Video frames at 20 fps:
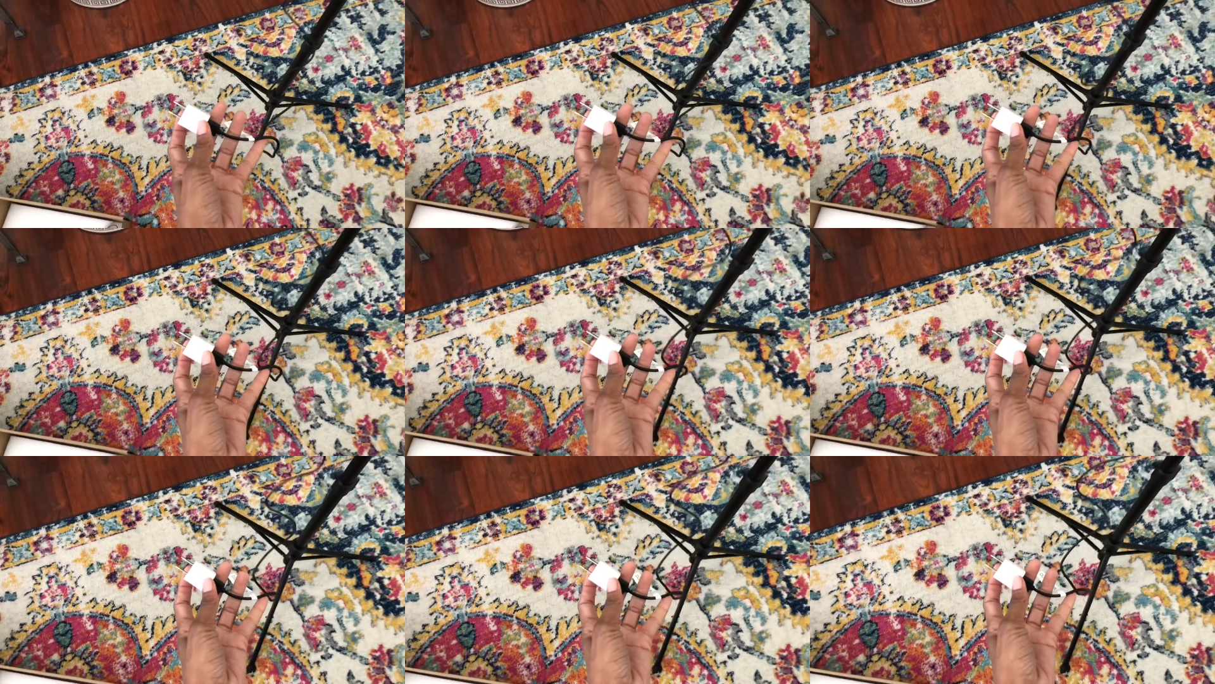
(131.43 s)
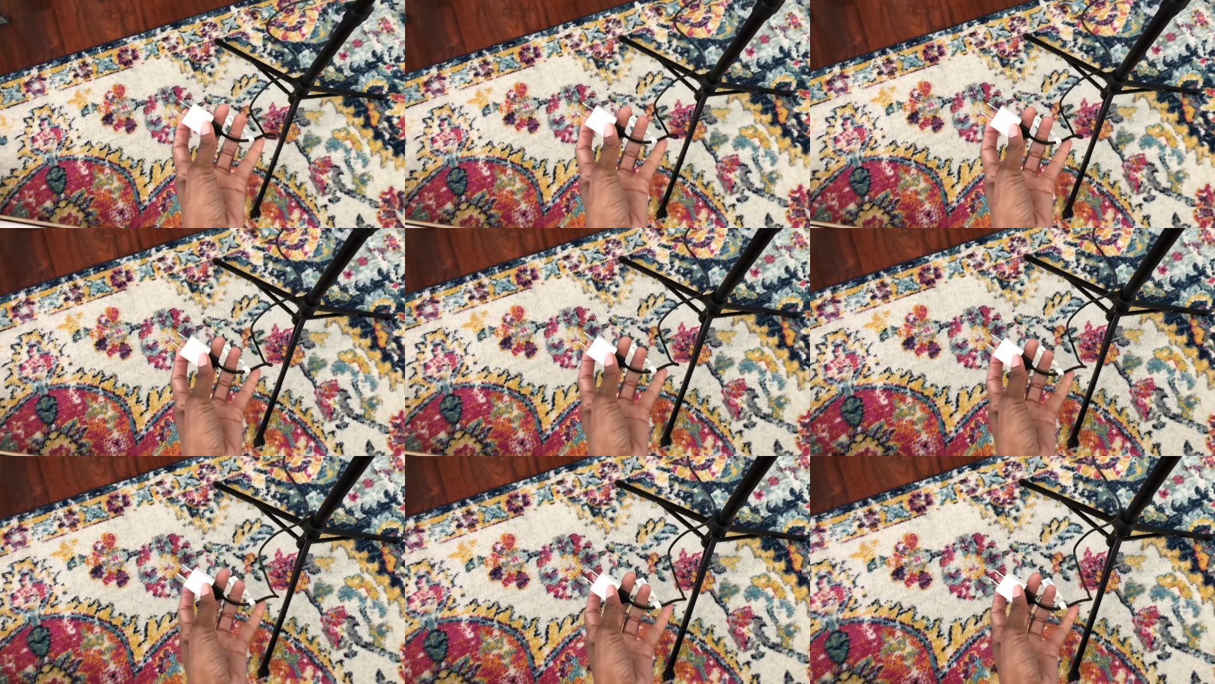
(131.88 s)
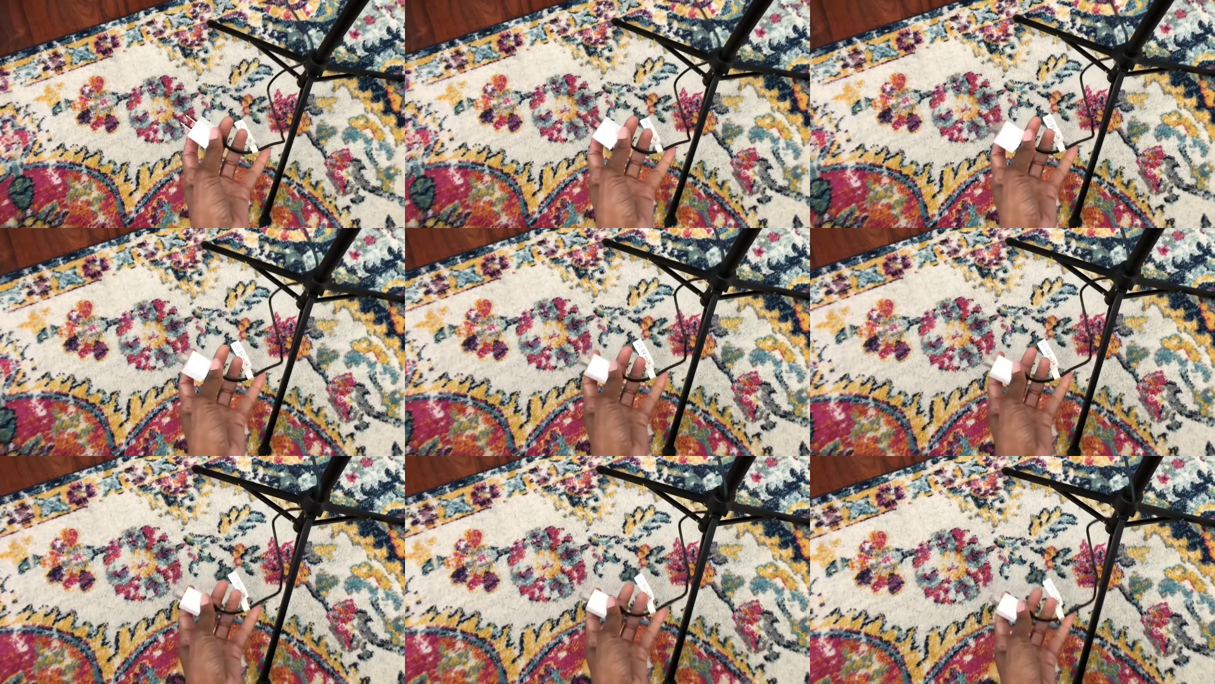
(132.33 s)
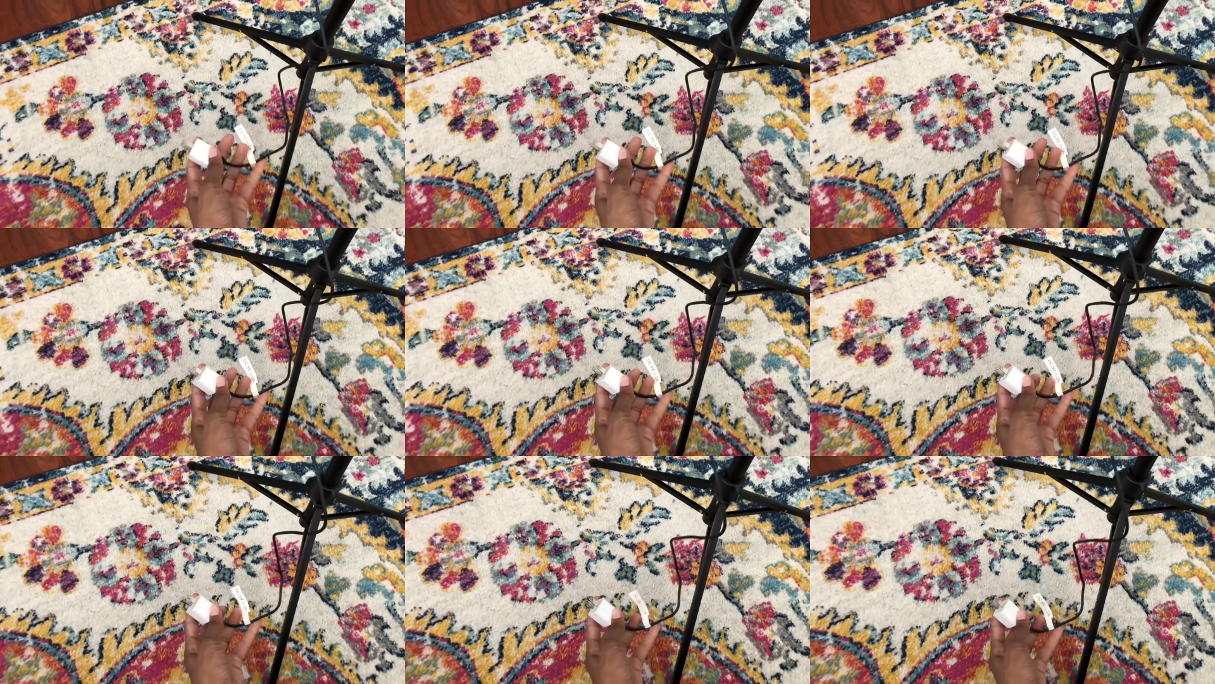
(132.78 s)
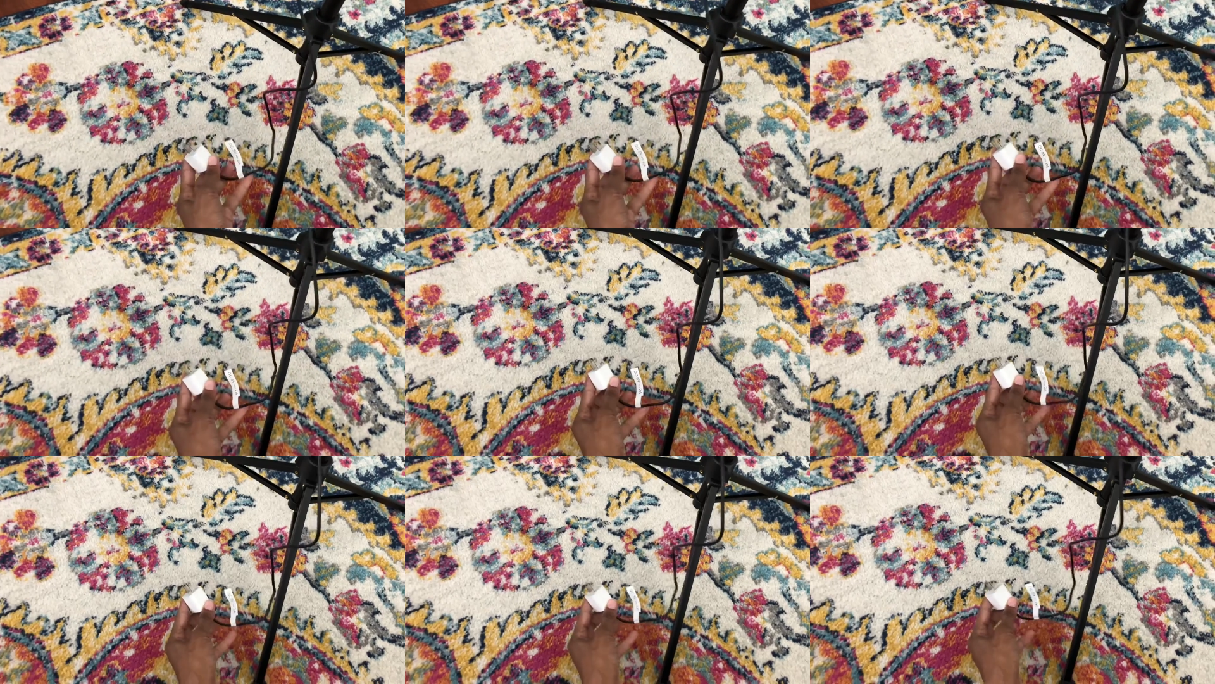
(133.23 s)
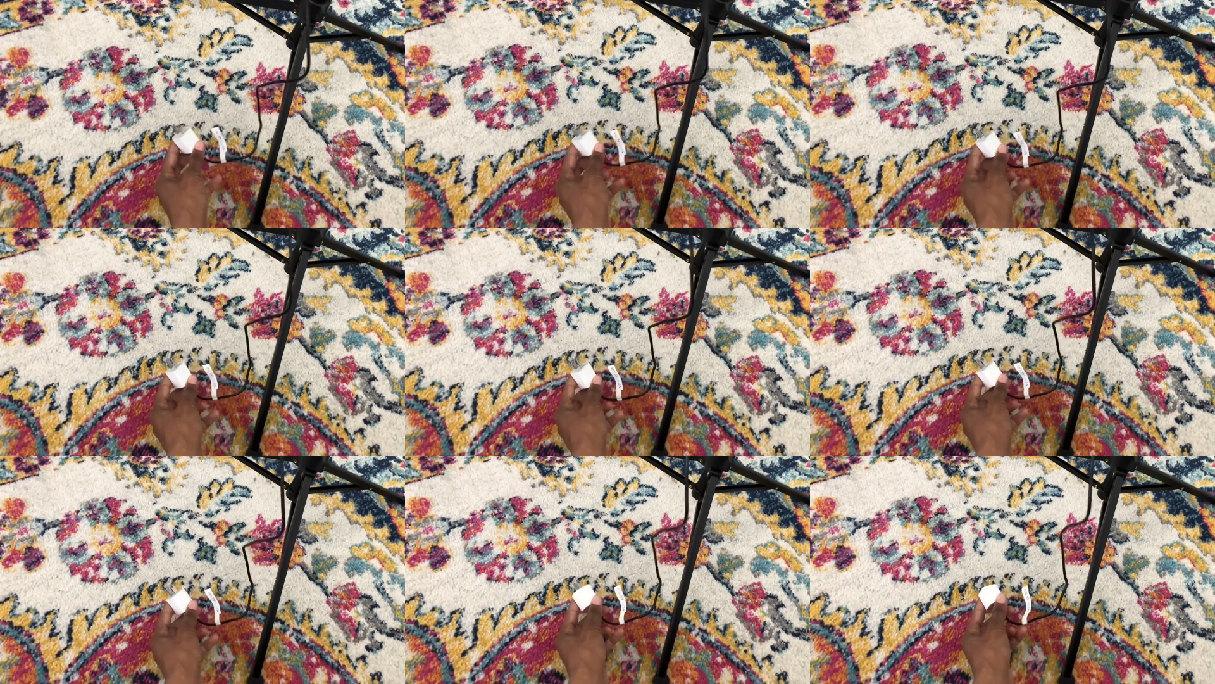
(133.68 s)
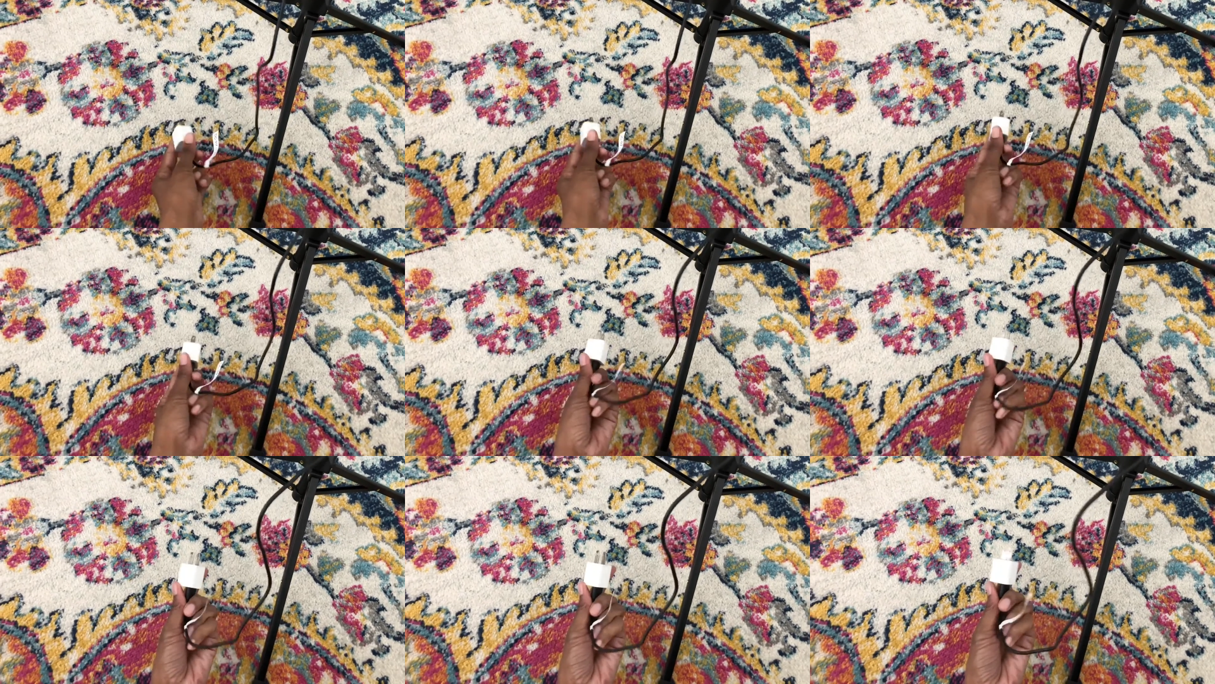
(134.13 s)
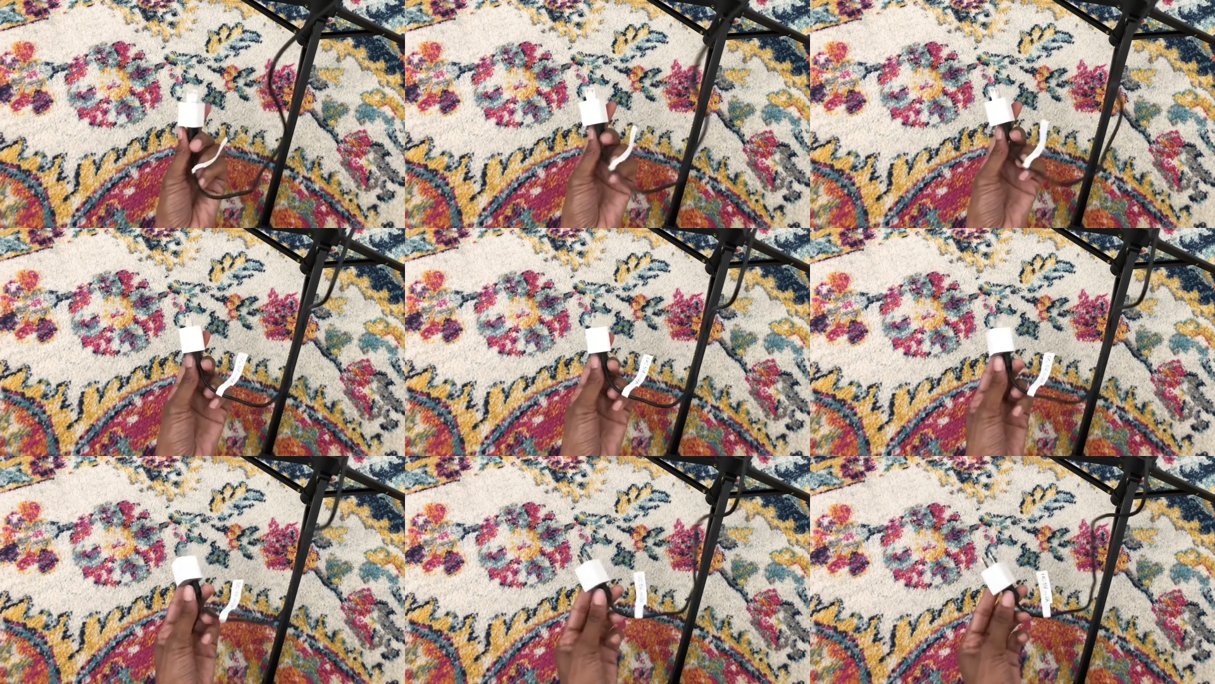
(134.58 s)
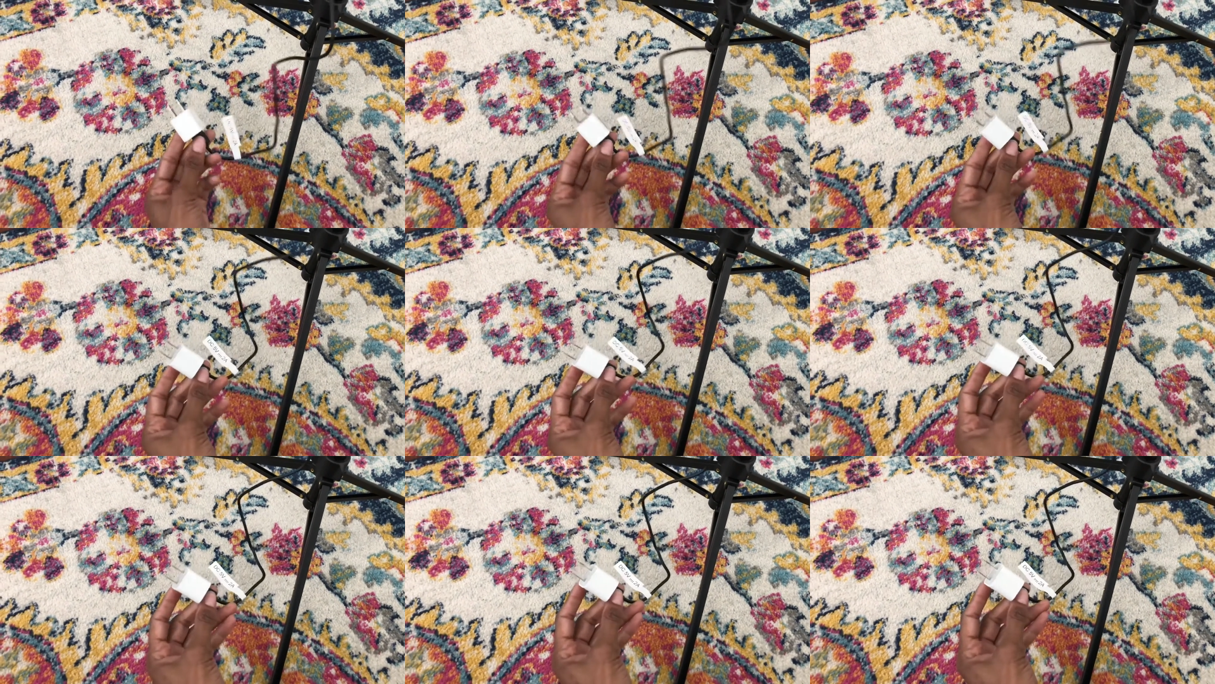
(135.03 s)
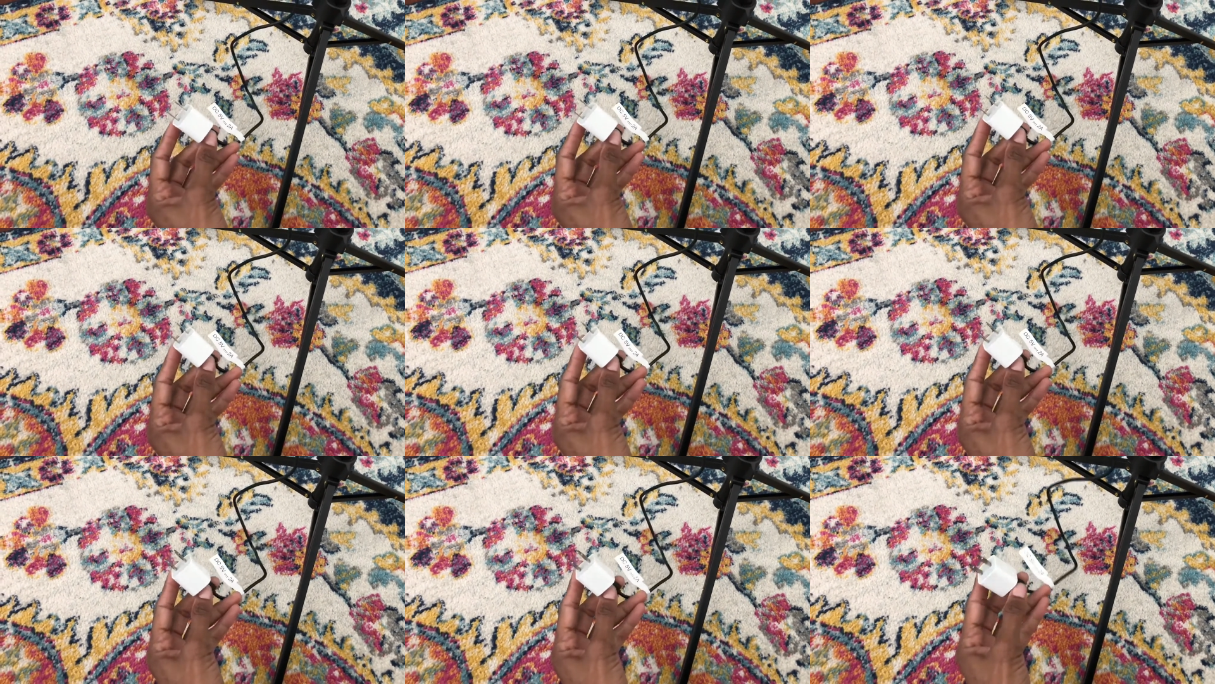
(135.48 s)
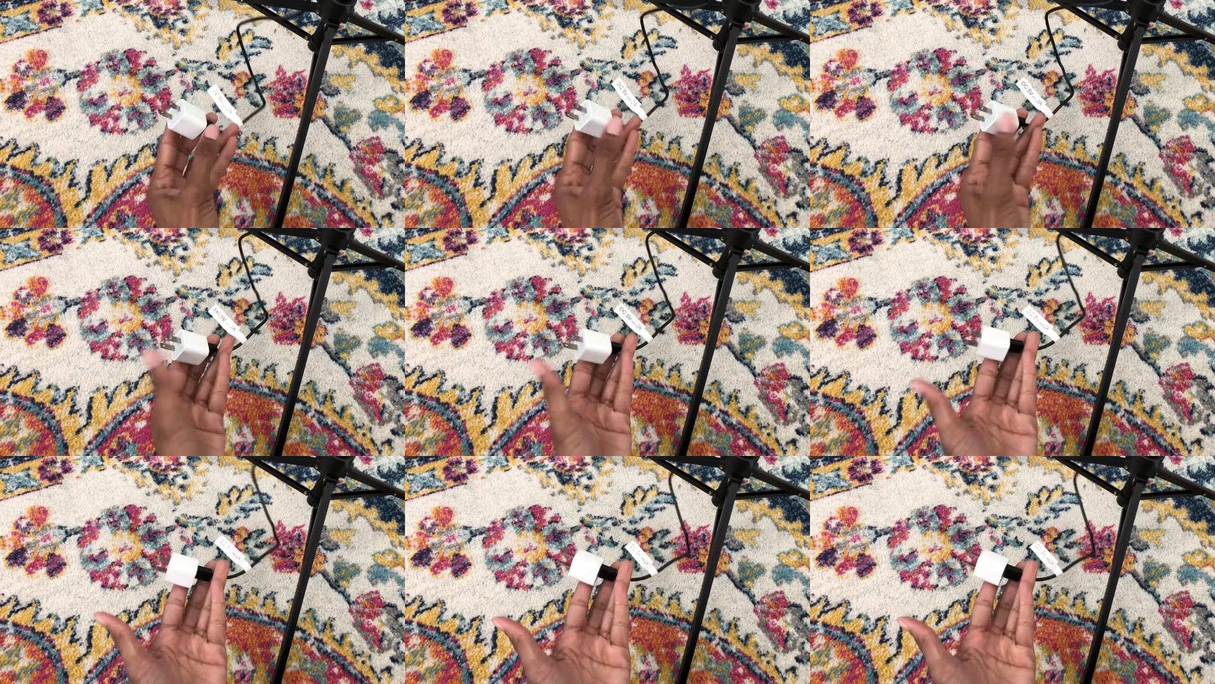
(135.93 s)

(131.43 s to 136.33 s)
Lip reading: Nobody's mouth can be seen.